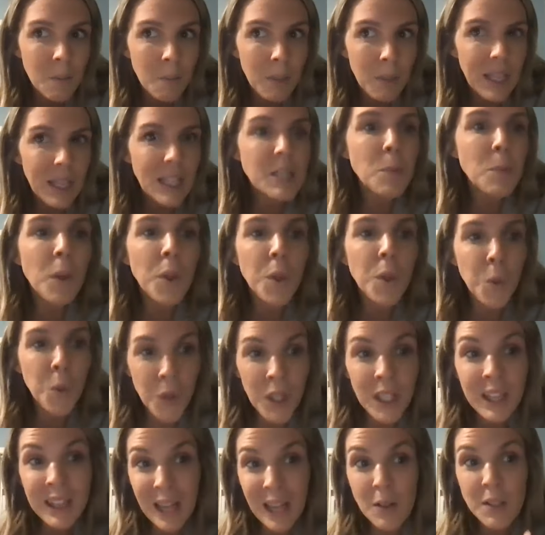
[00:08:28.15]
But guess what?
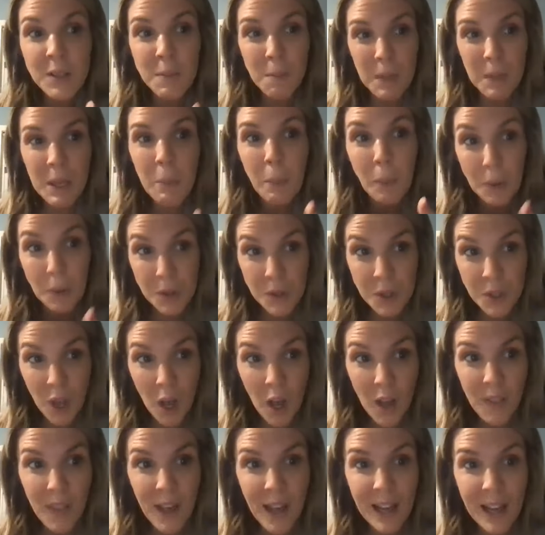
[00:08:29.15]
3,000 people
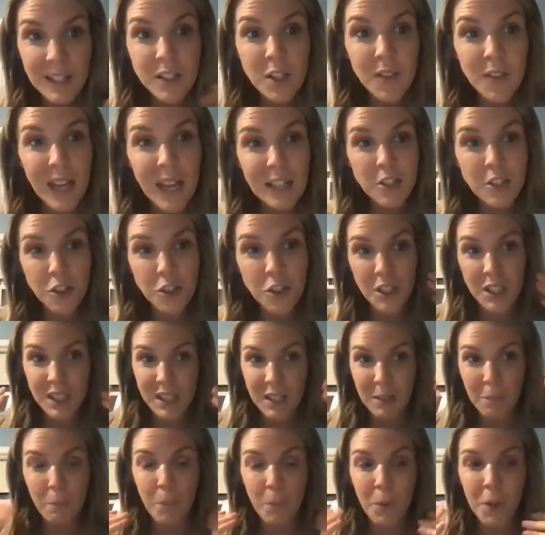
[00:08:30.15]
saw that. So that's just
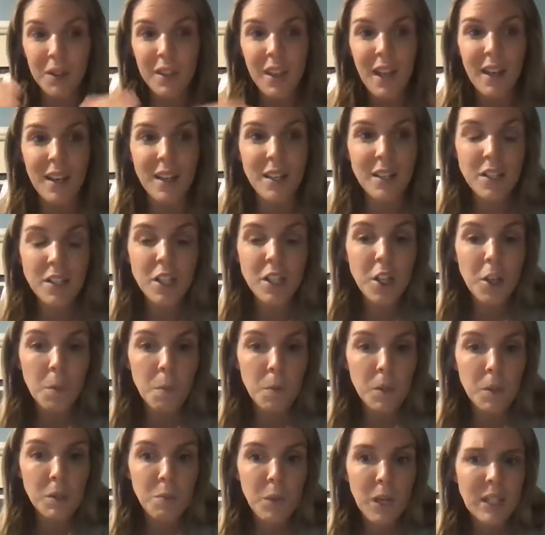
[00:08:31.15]
to put that into your
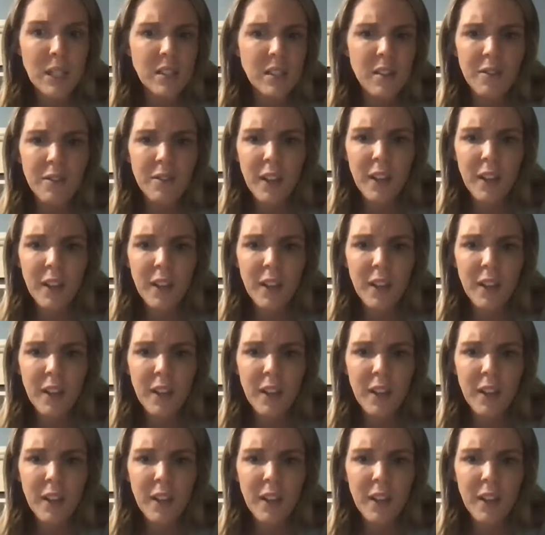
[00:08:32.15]
perspective.